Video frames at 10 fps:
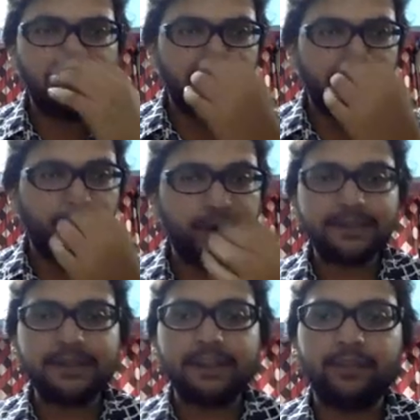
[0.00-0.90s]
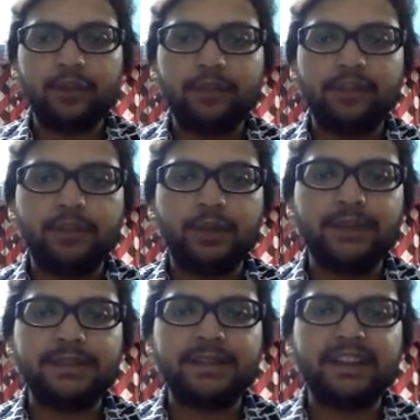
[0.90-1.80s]
points here, few of the
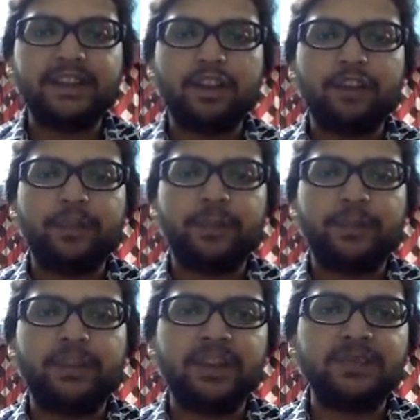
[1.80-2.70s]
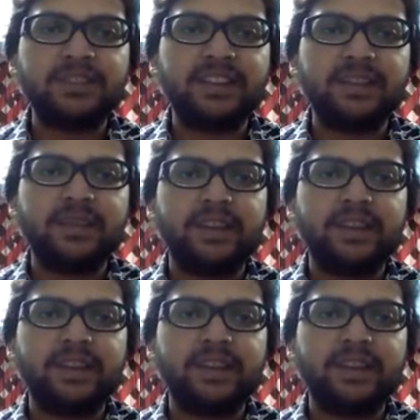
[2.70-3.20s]
points. Need of TRIPS agreement